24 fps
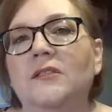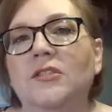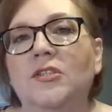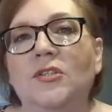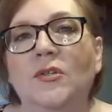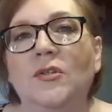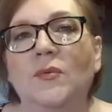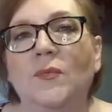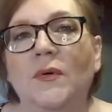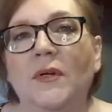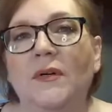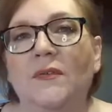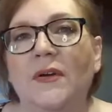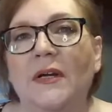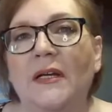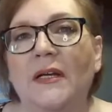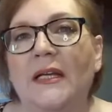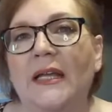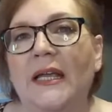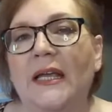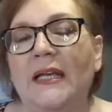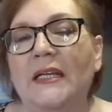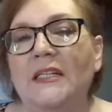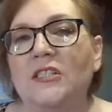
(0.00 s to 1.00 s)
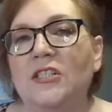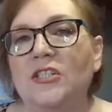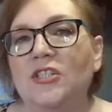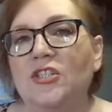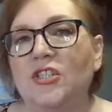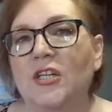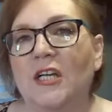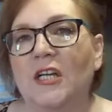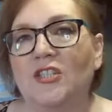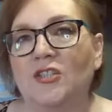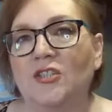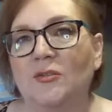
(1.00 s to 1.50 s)
doing whatever i can to
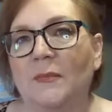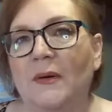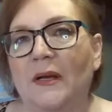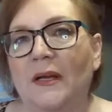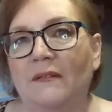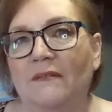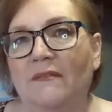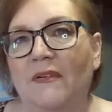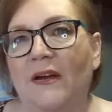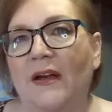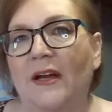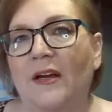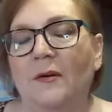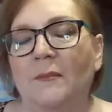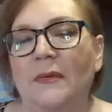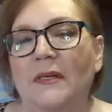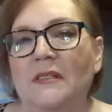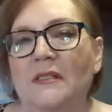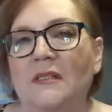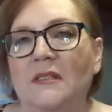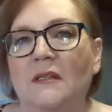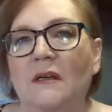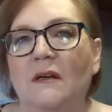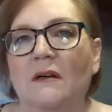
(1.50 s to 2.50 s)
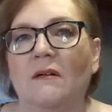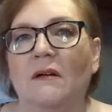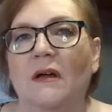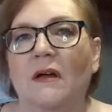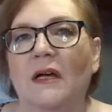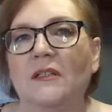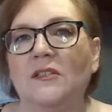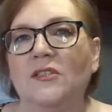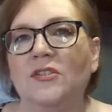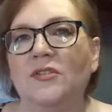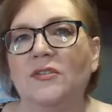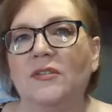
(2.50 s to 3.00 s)
change my environment so i'll
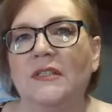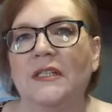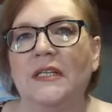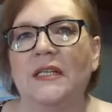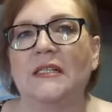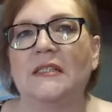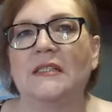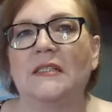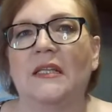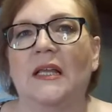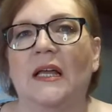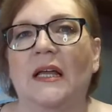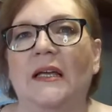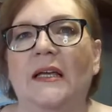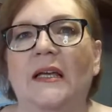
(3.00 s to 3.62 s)
do things like